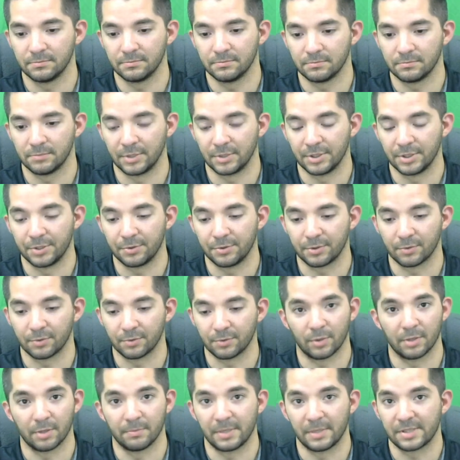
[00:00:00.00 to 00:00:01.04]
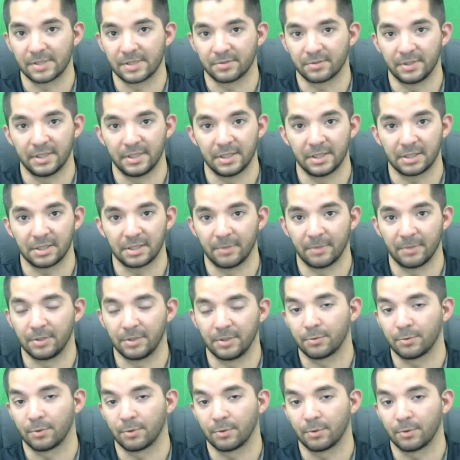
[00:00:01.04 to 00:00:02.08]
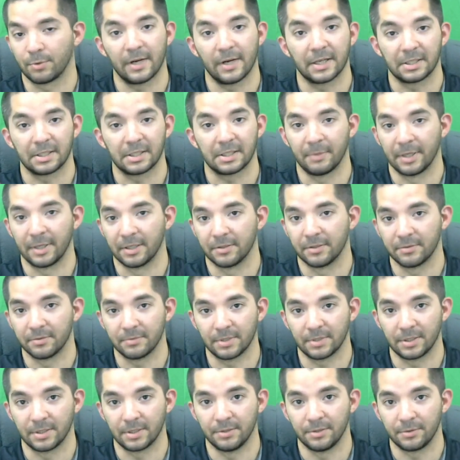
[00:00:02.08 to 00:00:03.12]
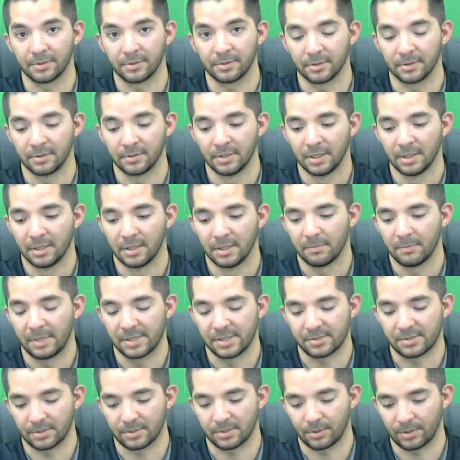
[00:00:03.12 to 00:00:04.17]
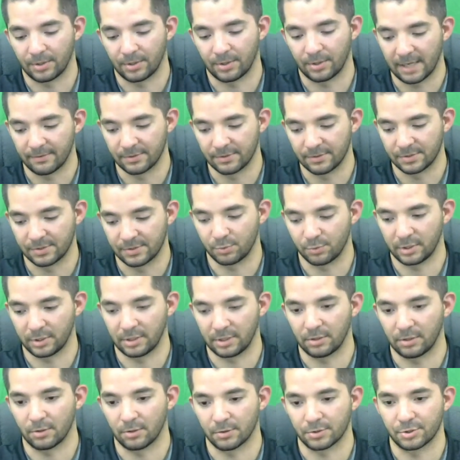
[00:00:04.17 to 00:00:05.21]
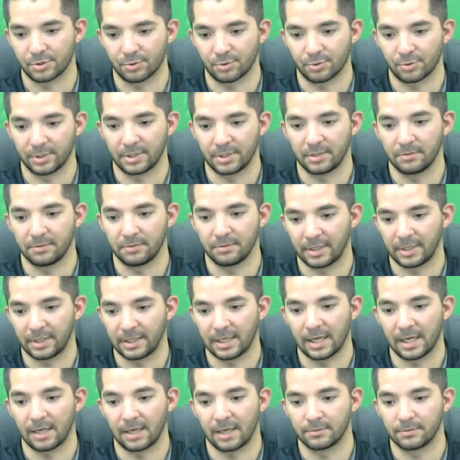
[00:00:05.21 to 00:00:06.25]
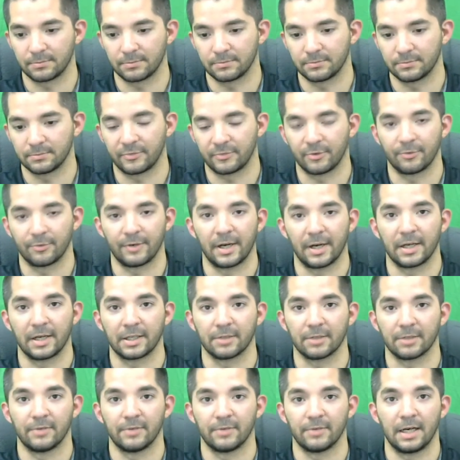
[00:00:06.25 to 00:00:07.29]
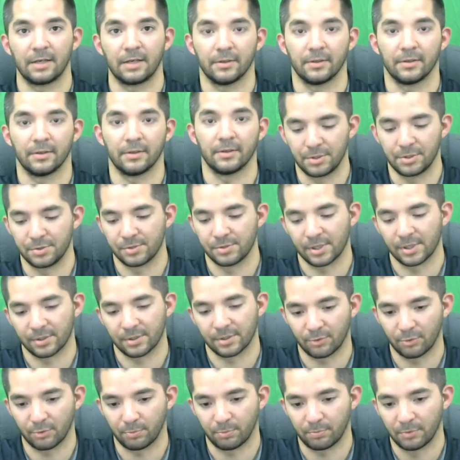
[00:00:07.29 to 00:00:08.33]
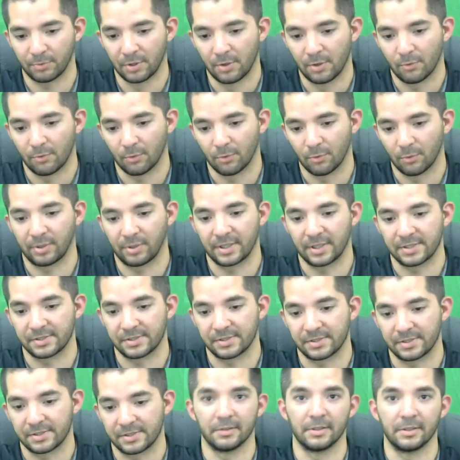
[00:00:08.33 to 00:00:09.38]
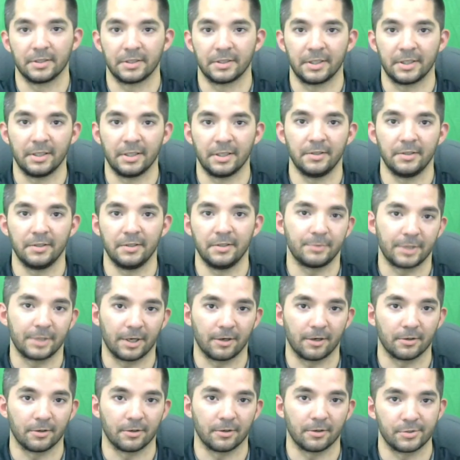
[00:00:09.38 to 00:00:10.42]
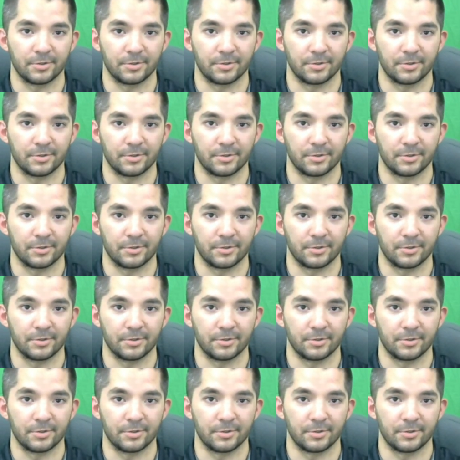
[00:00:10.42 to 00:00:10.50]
but you can run basically any command, and you run a find command, and you can basically already have this really long string laid out for finding a file, and then you just have to replace the key characters